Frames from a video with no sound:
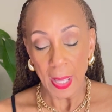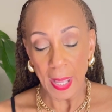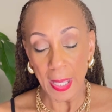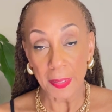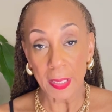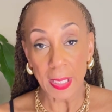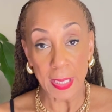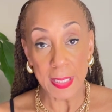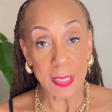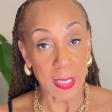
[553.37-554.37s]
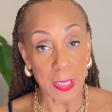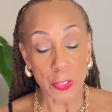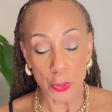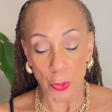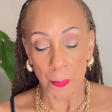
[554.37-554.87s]
Ethic is in
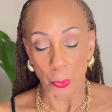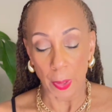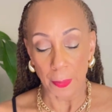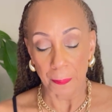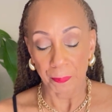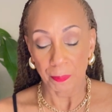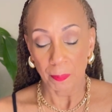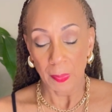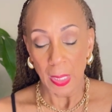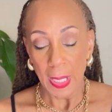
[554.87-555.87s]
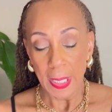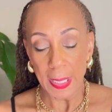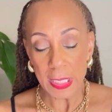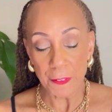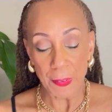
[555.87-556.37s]
turmoil.
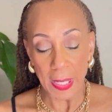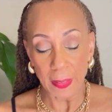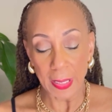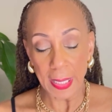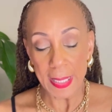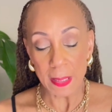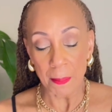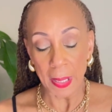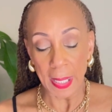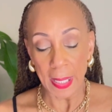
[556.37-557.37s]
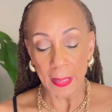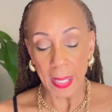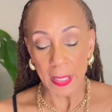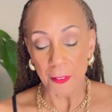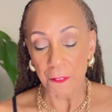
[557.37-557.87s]
He's failing as a man,
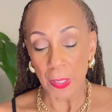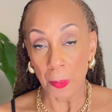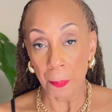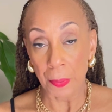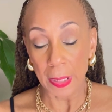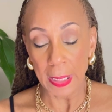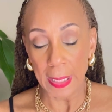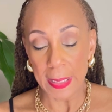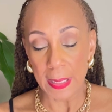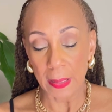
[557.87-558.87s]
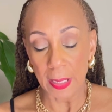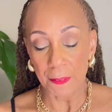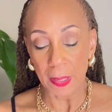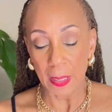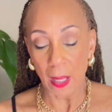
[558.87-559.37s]
and the fingerprint he is
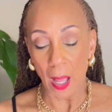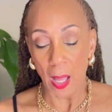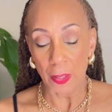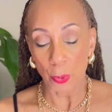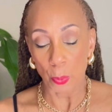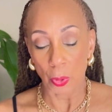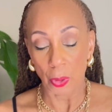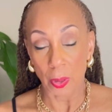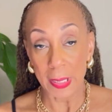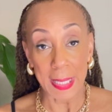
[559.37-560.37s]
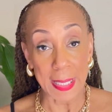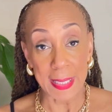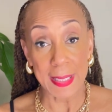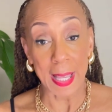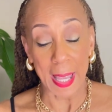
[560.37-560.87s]
leaving on the world
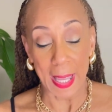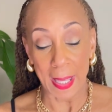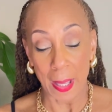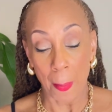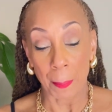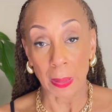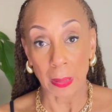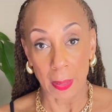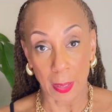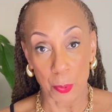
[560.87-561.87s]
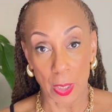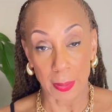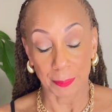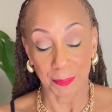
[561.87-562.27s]
is a bloody one.